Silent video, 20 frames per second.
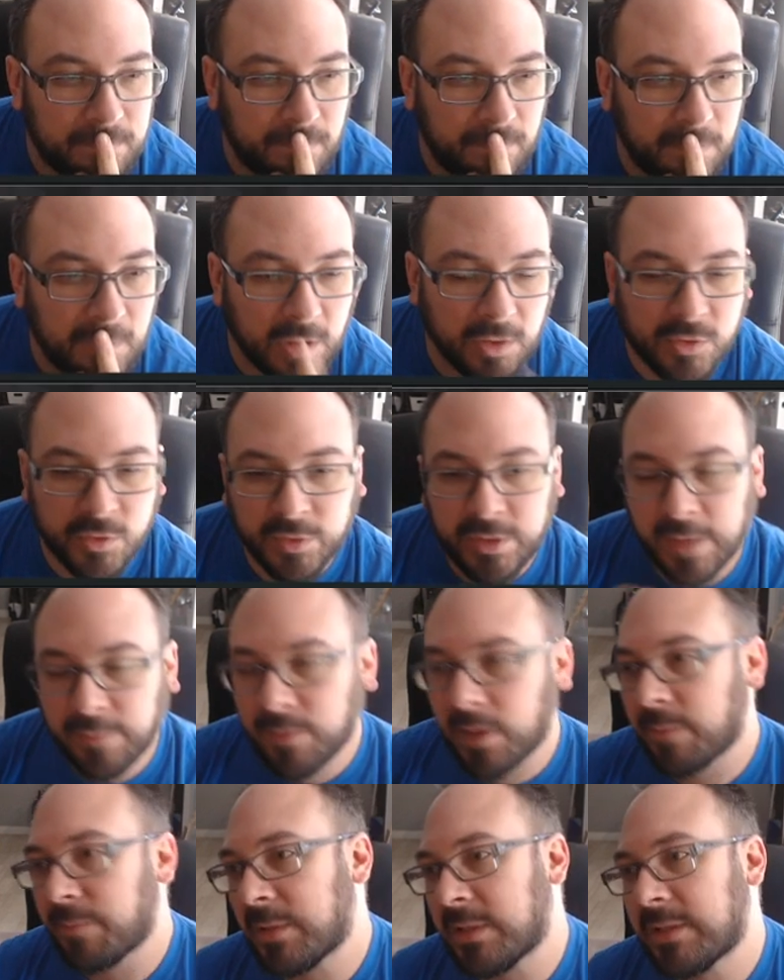So 10
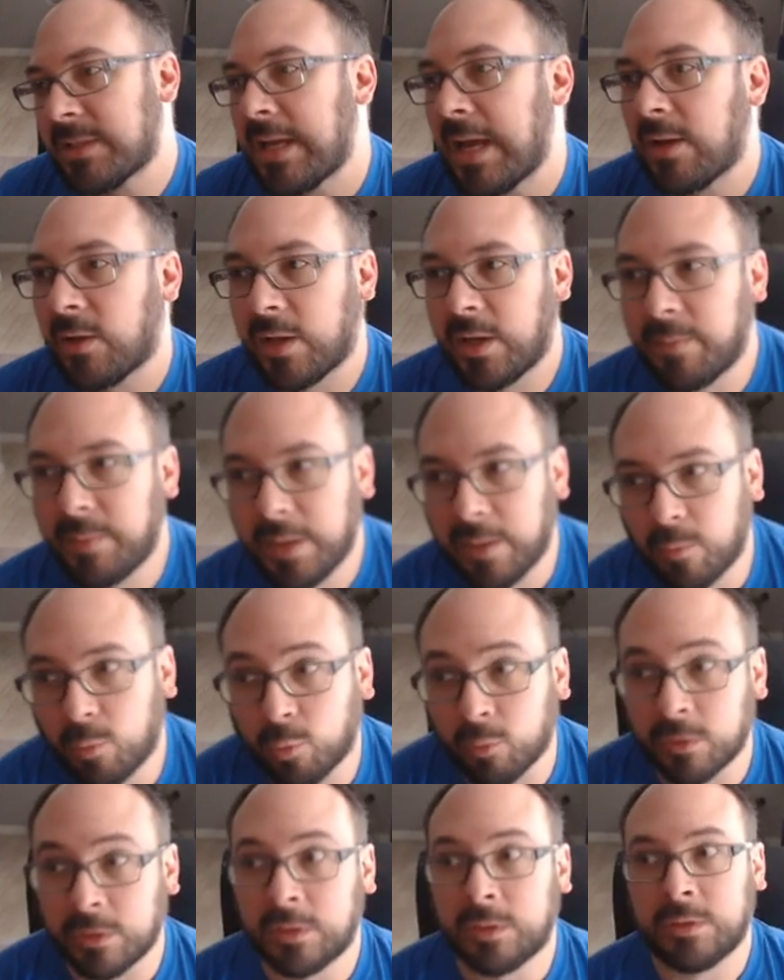Numb is now going to be a
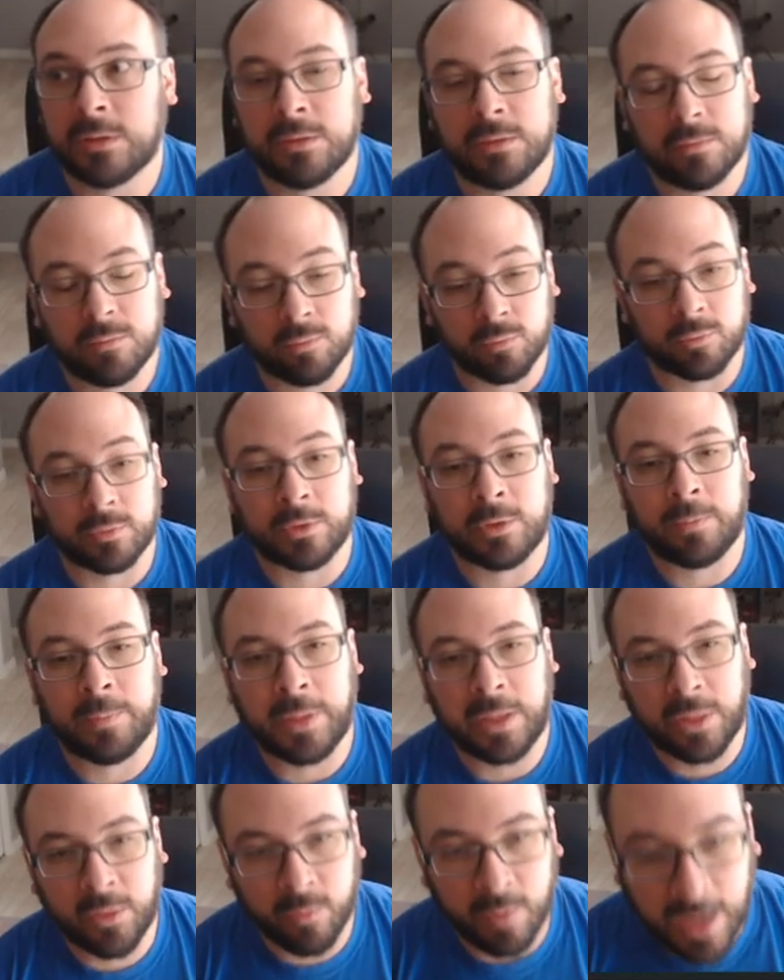real
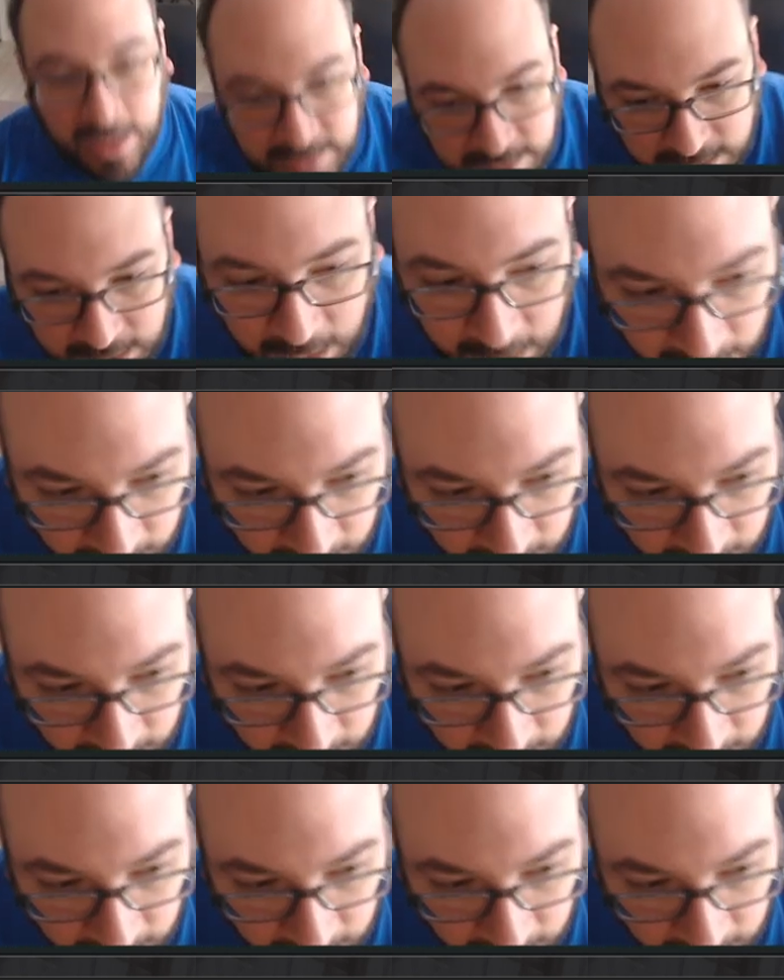big threat.